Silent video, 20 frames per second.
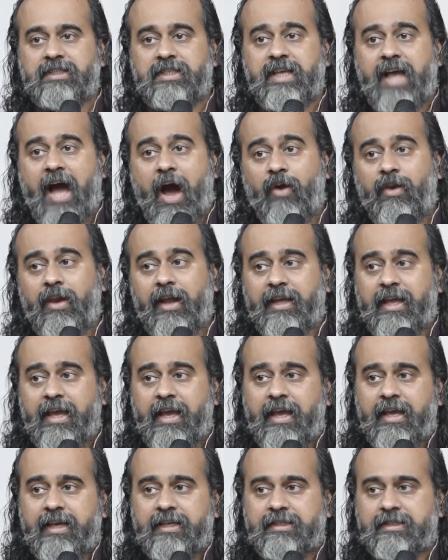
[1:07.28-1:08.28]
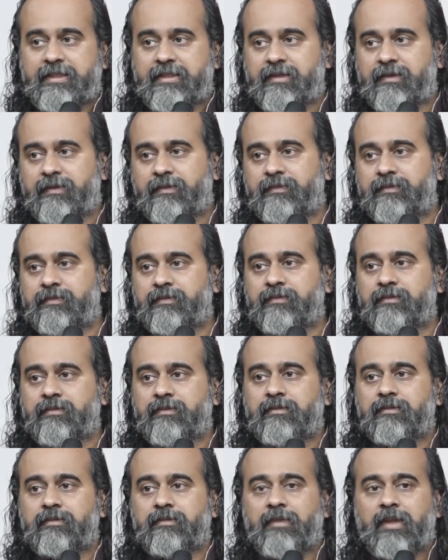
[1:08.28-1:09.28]
see how lucky he is,
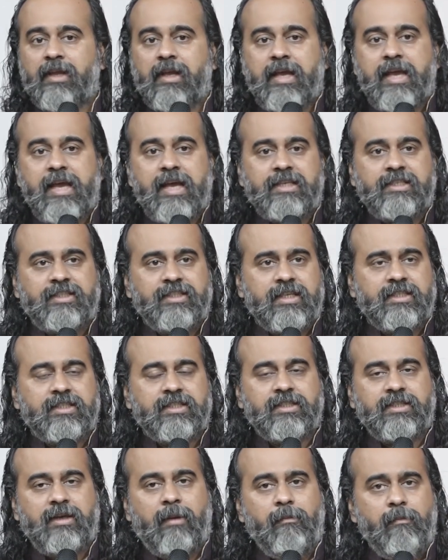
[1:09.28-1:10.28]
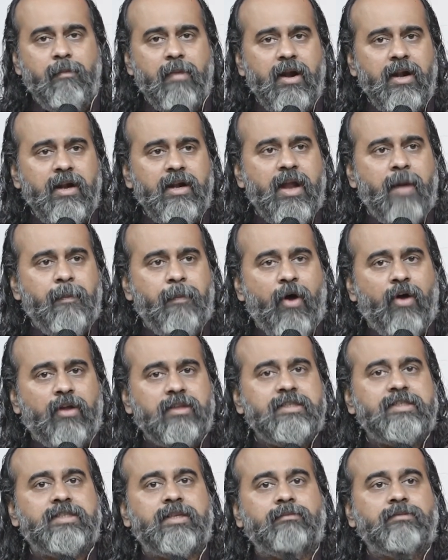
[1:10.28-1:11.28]
he has just stumbled
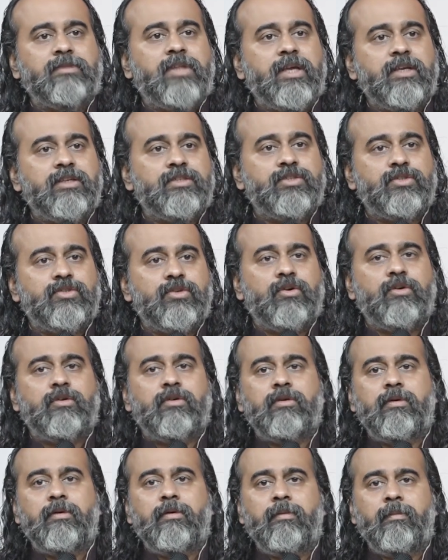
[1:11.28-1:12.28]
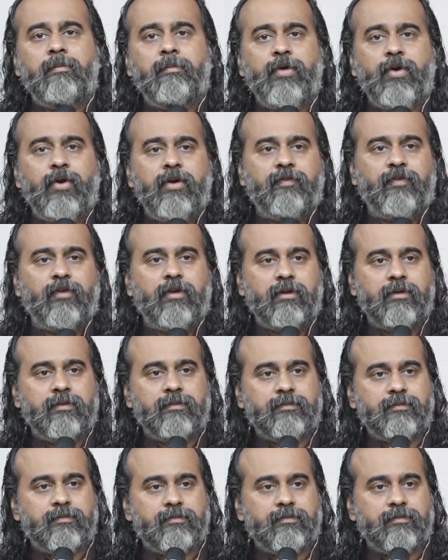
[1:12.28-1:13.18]
upon something so beautiful,